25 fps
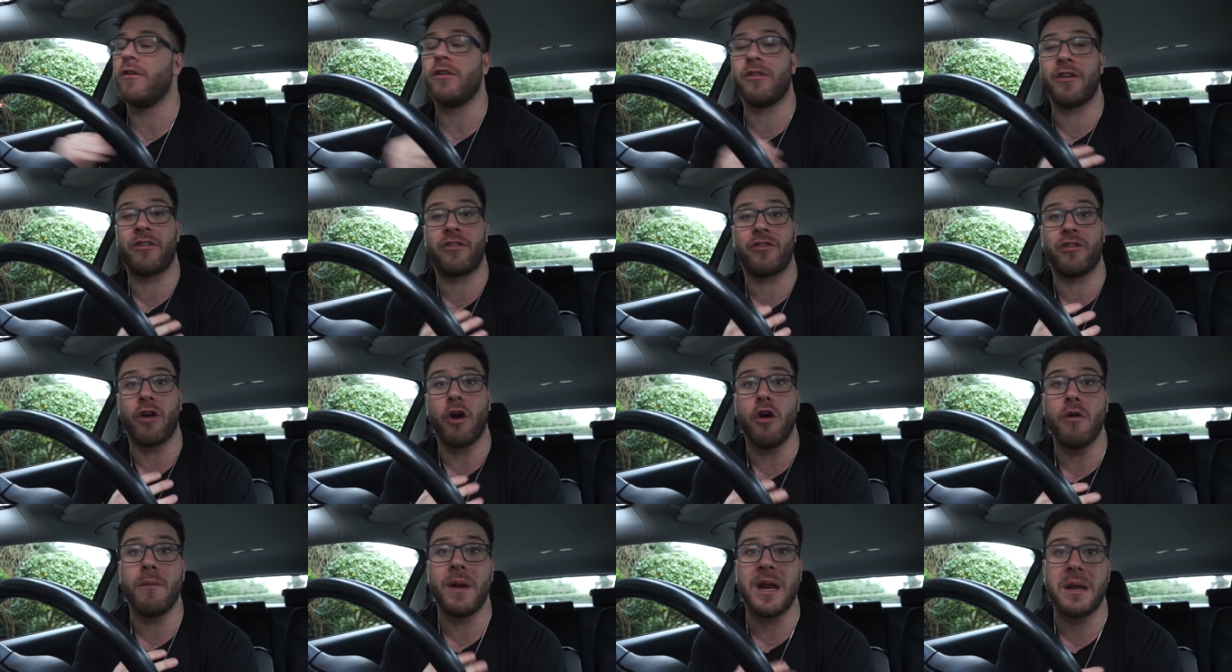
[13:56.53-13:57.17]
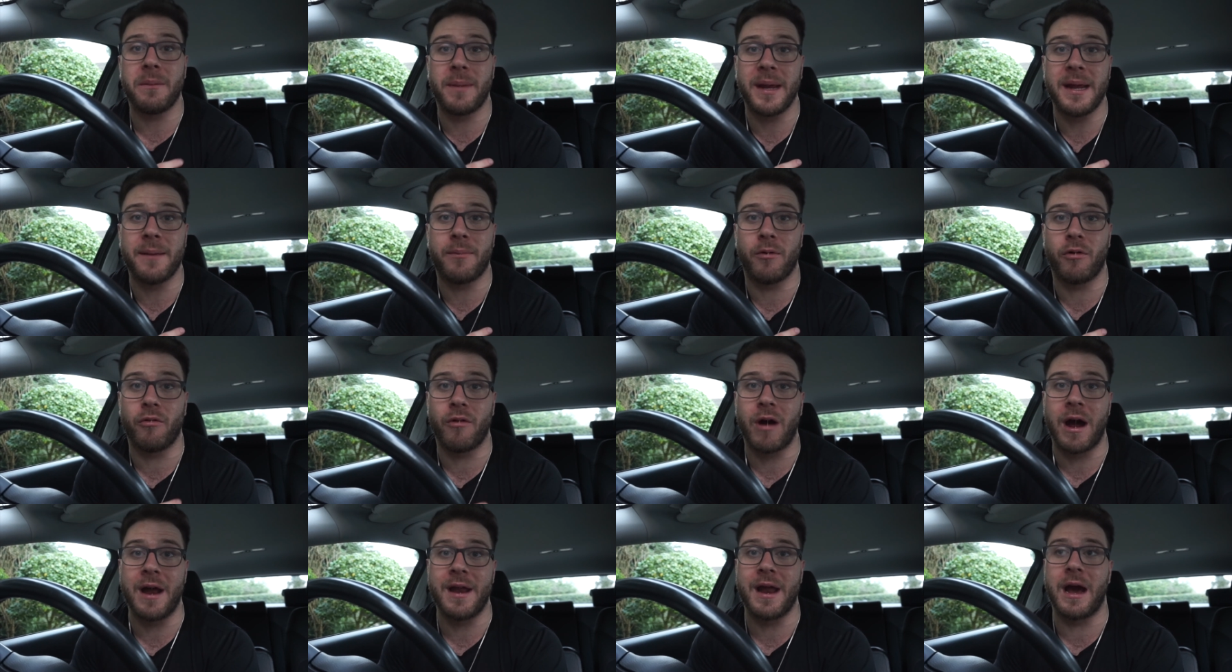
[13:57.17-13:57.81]
There's so many people
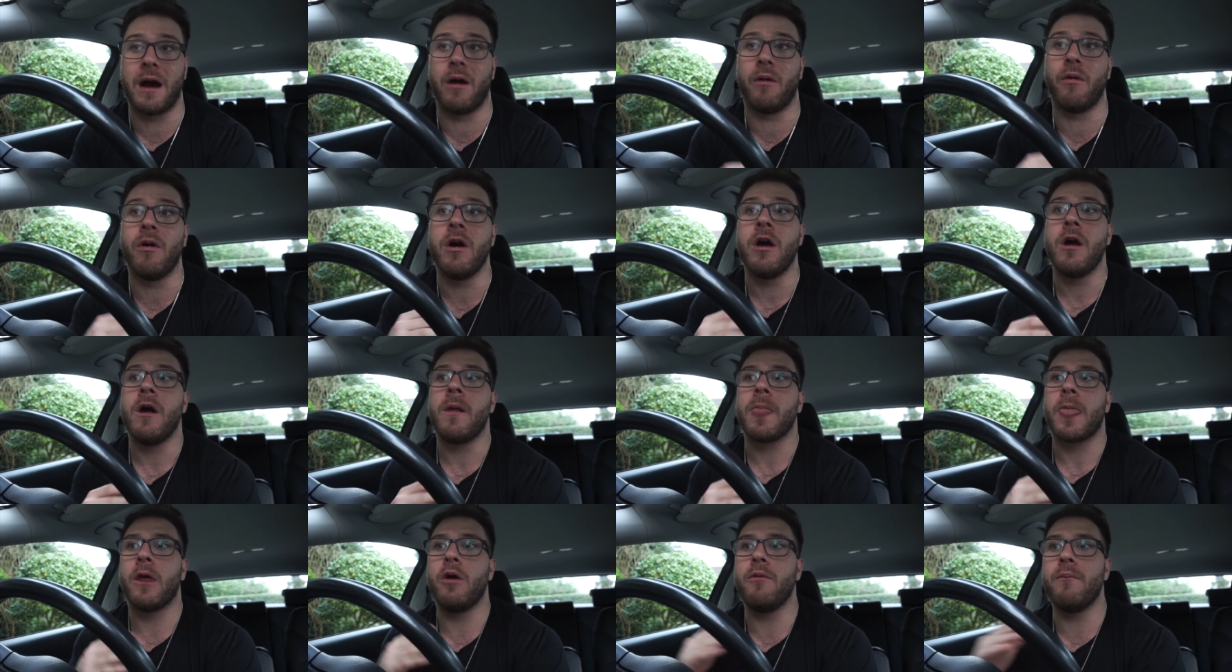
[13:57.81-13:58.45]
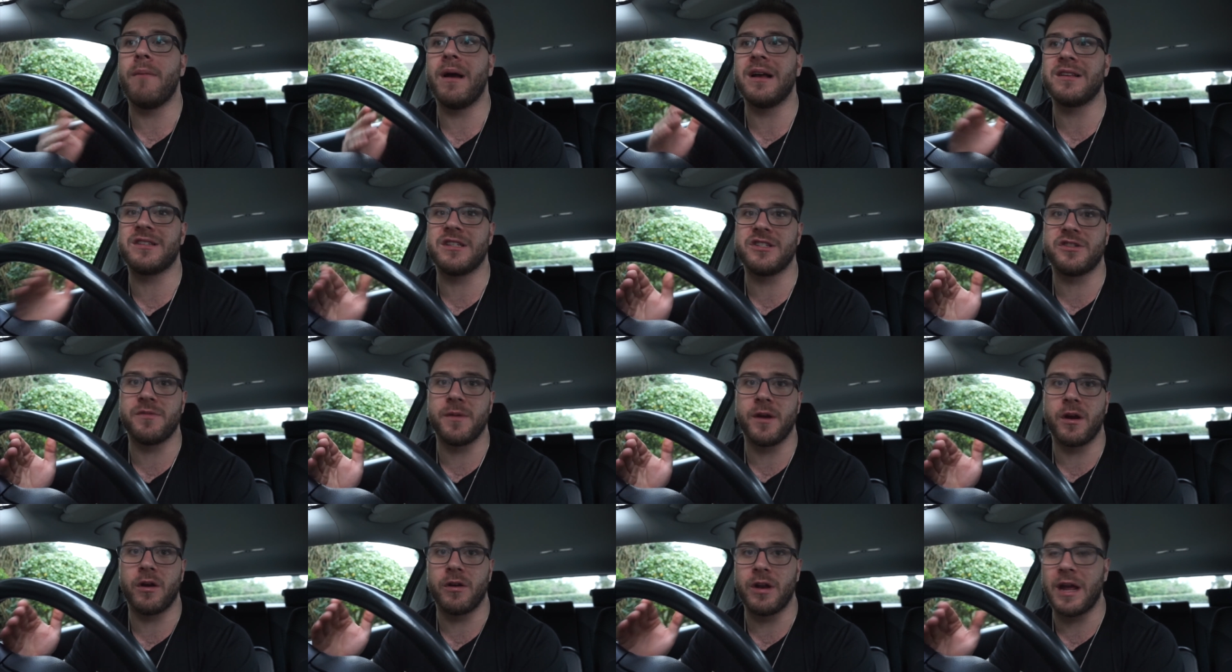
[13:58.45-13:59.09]
right now who message
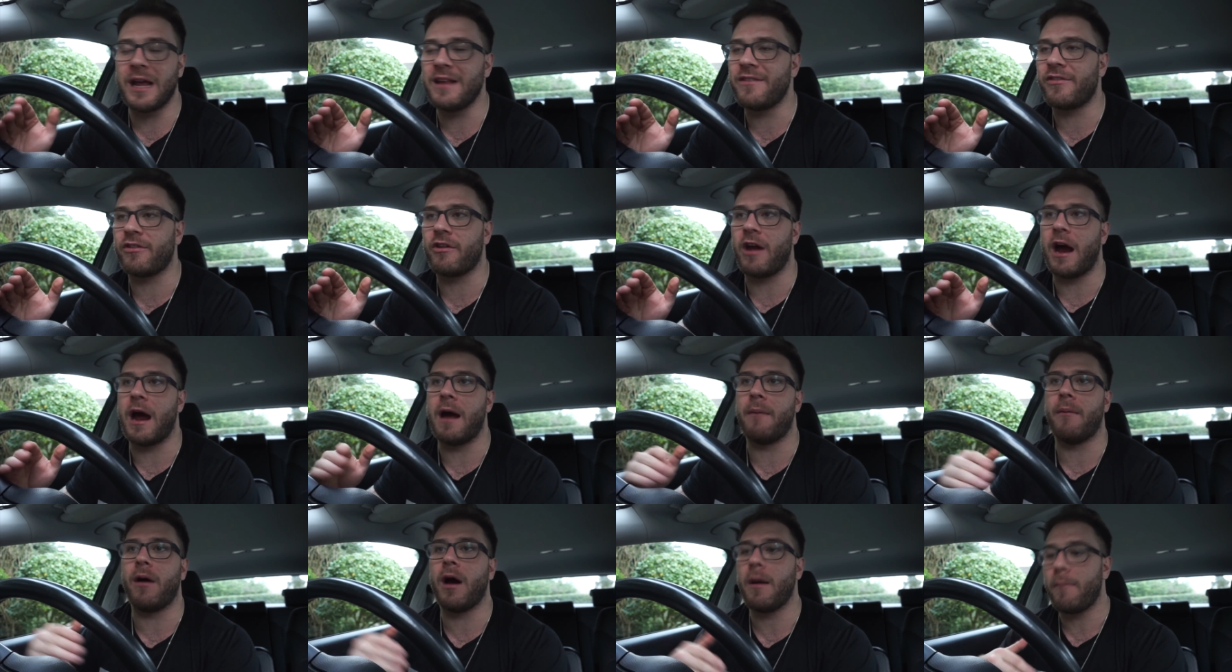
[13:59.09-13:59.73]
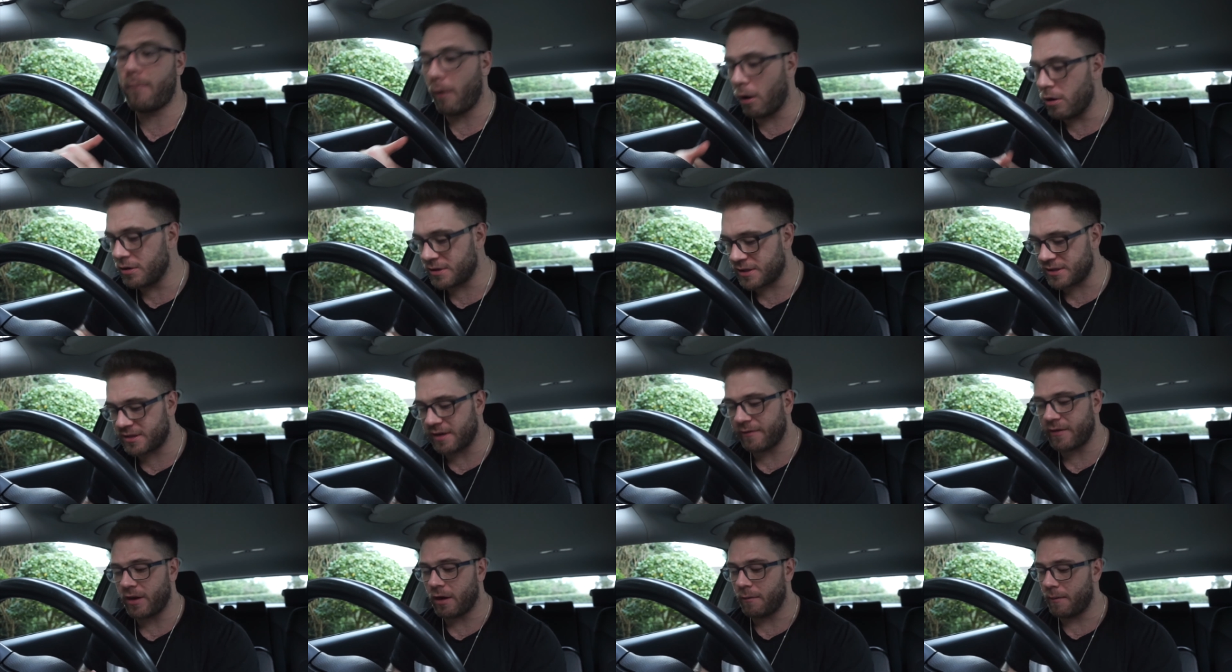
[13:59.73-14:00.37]
me on Instagram. I posted
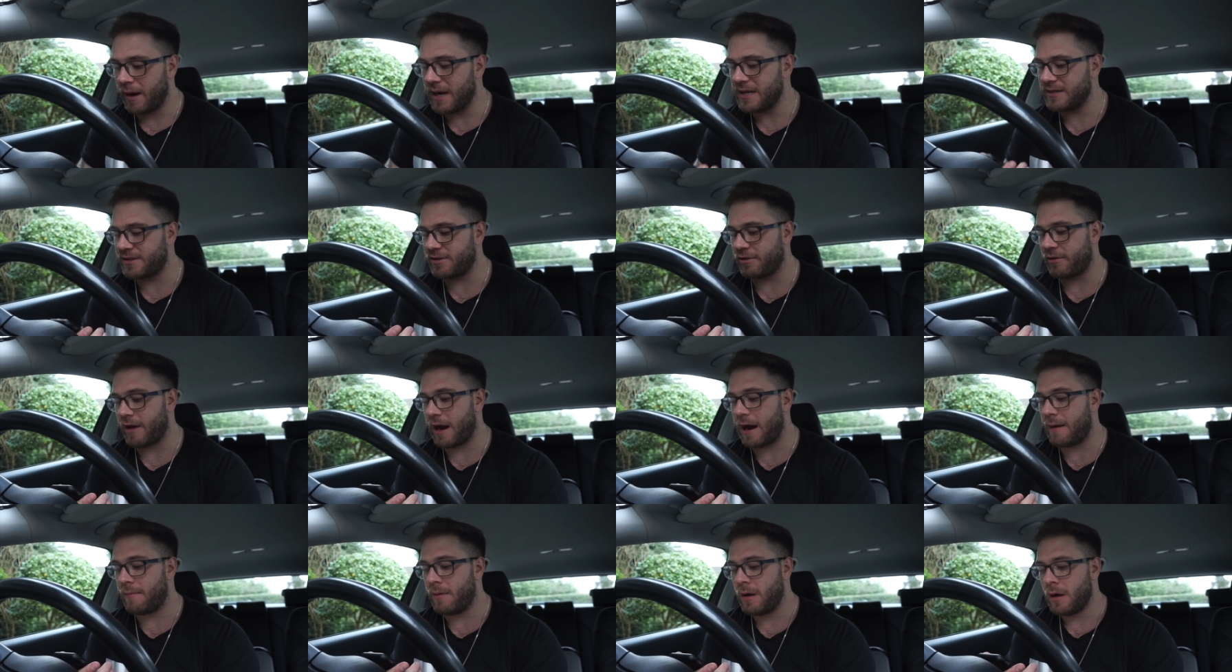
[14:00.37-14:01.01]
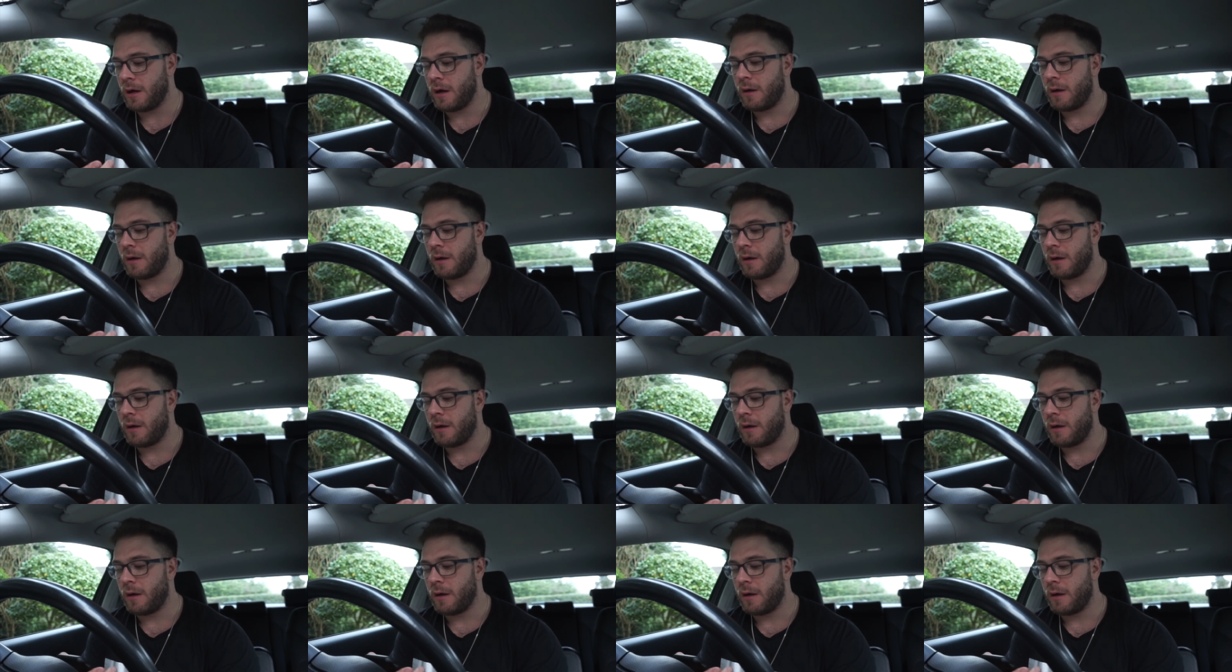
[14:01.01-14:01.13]
something on my Instagram.